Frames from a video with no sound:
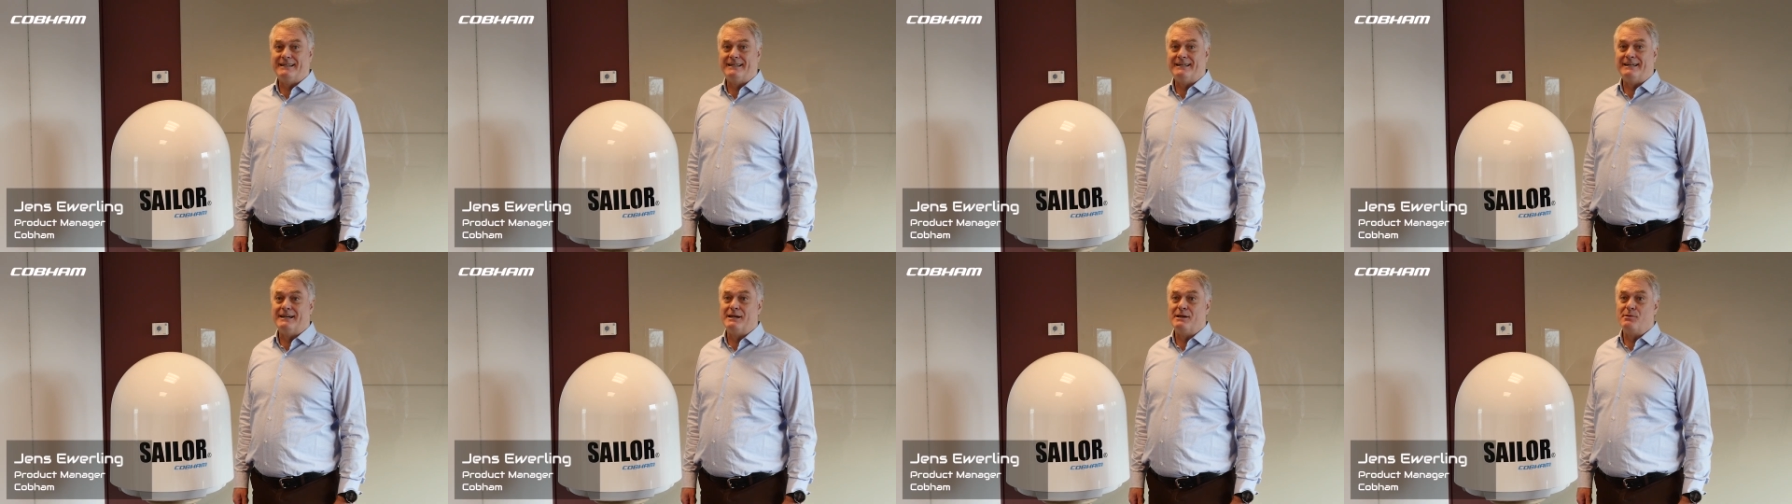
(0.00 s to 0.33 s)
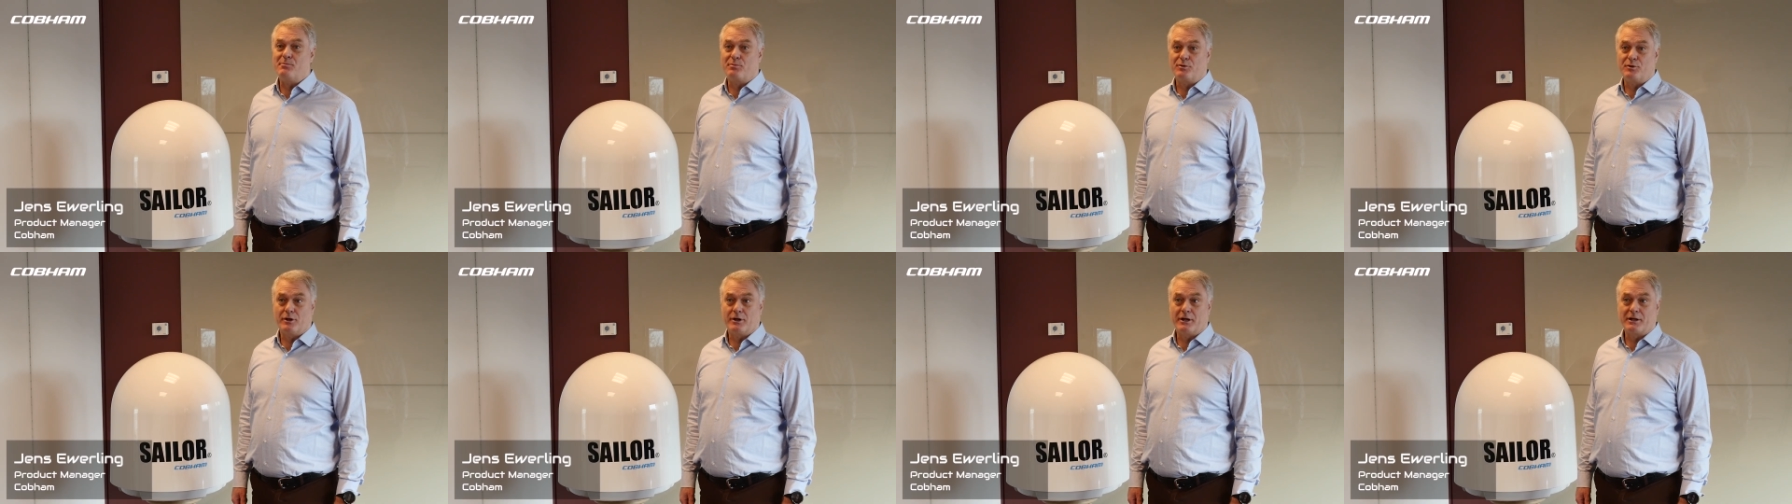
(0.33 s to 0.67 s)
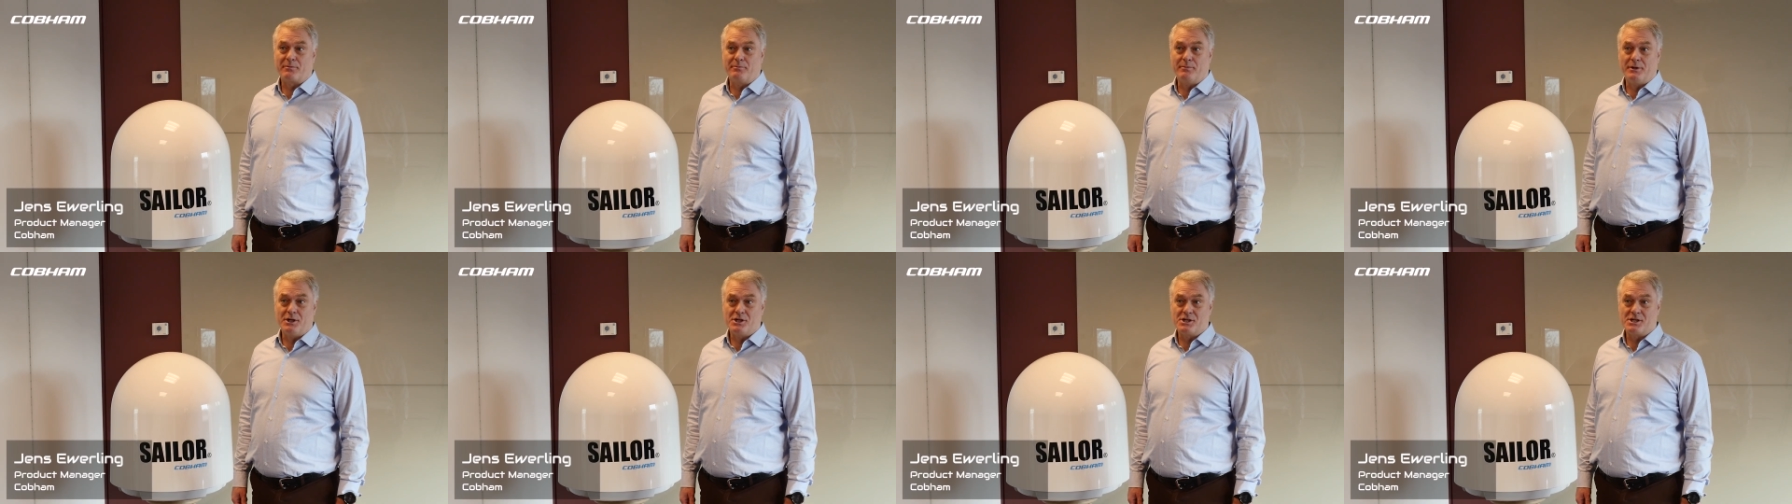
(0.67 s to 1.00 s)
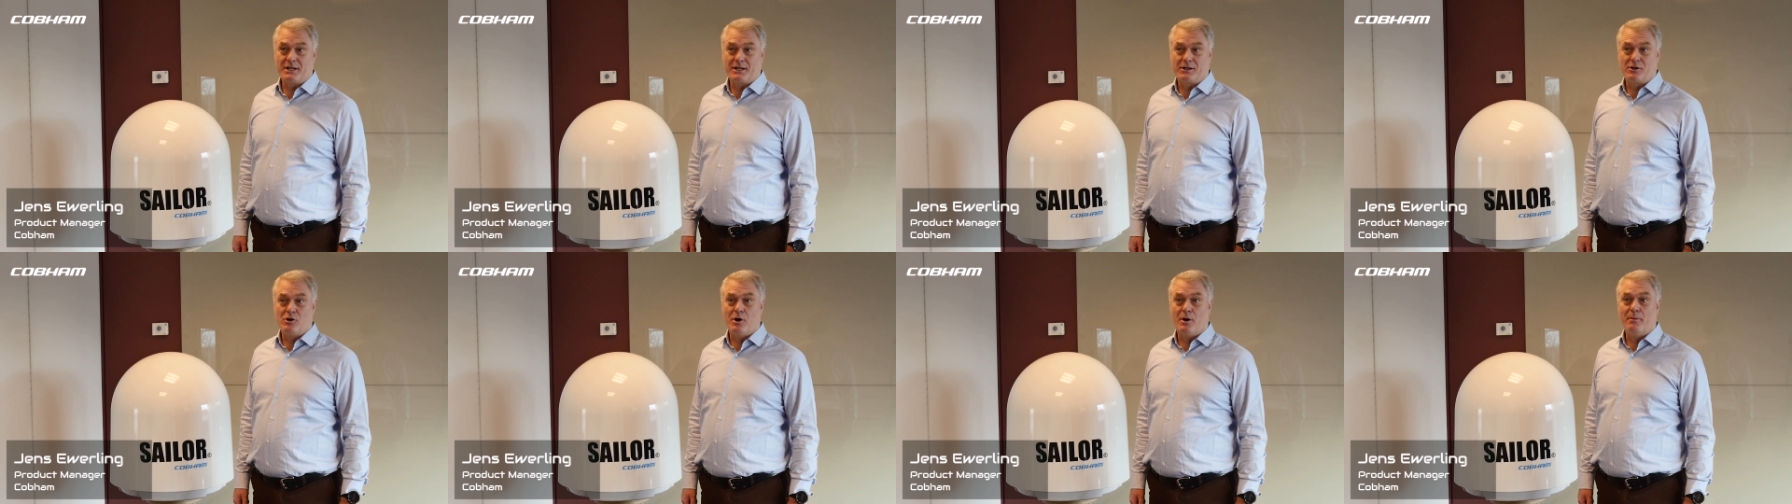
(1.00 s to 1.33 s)
I am product manager
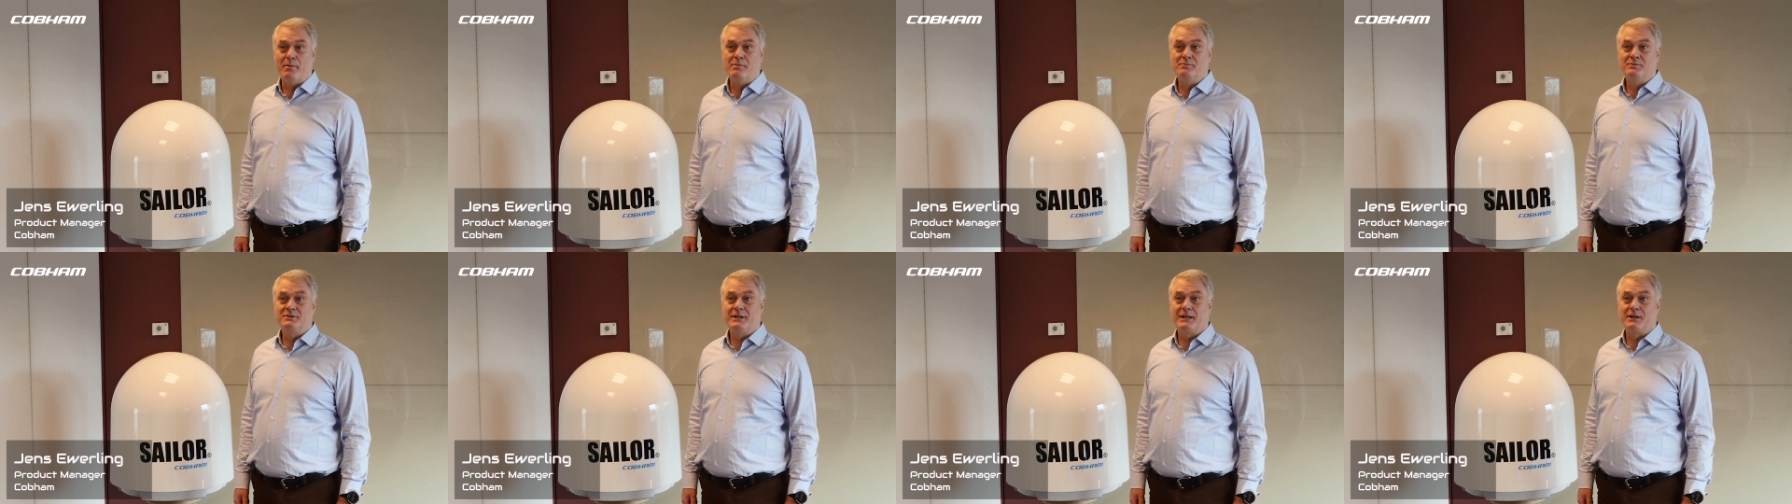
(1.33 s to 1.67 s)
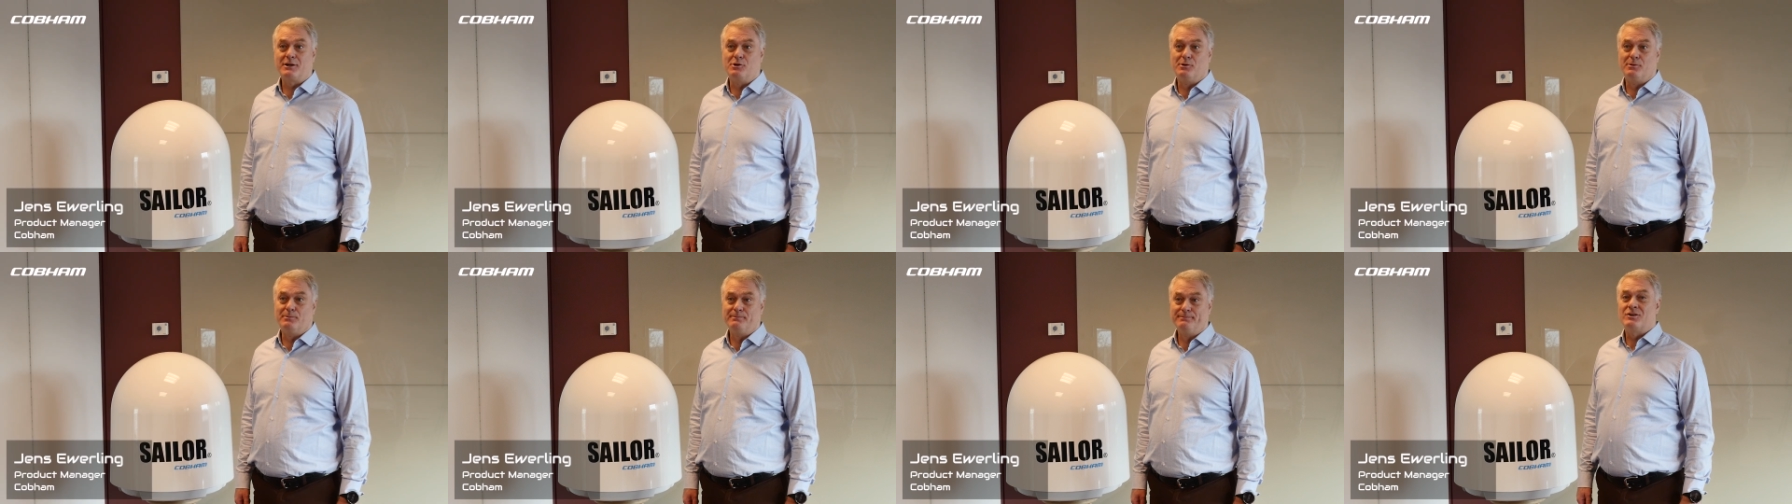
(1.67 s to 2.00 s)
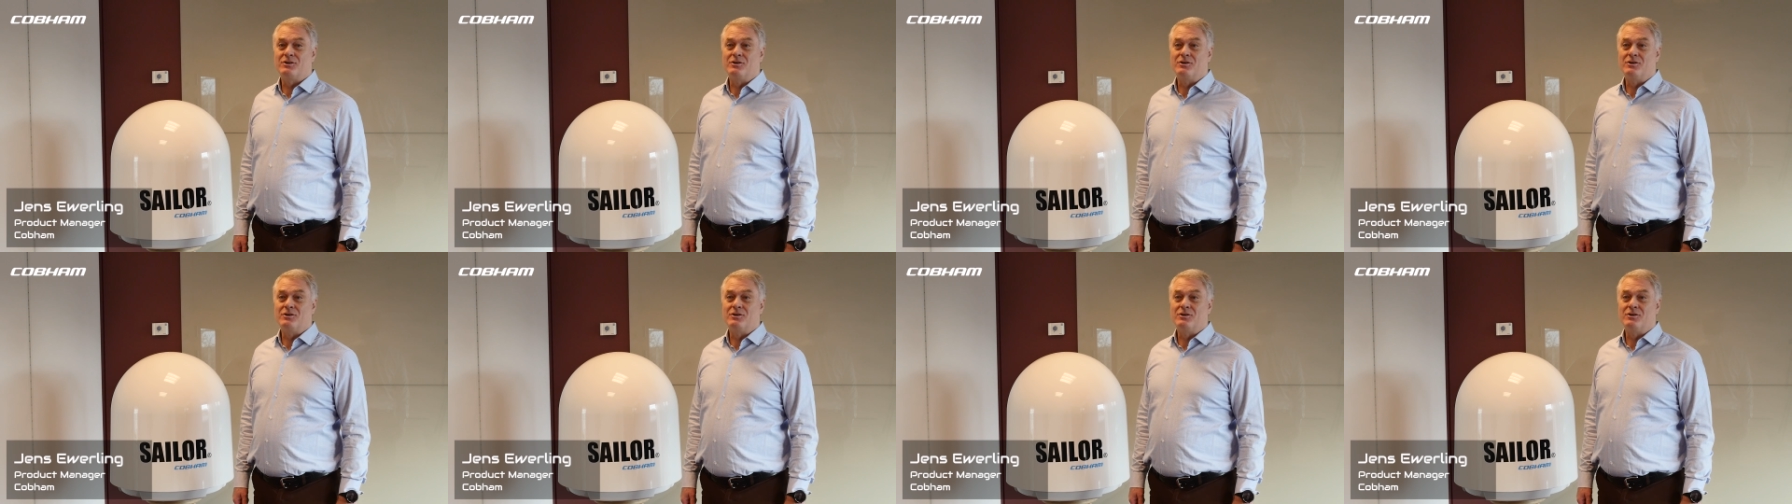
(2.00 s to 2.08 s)
at Cobham SATCOM.